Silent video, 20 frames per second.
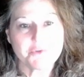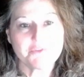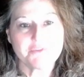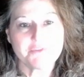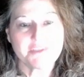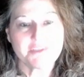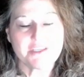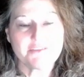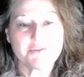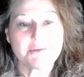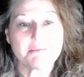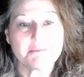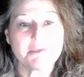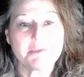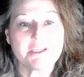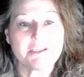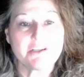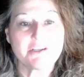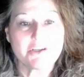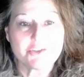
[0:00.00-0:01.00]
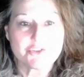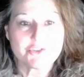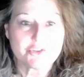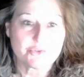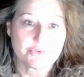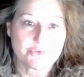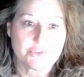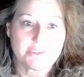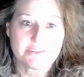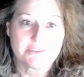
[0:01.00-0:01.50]
have given me and our
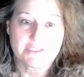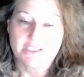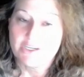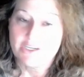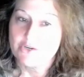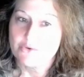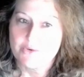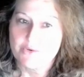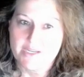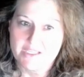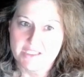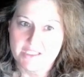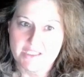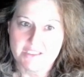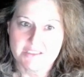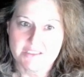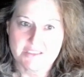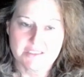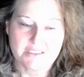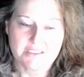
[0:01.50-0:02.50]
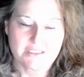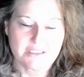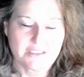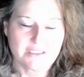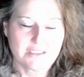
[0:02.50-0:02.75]
children and our grandkids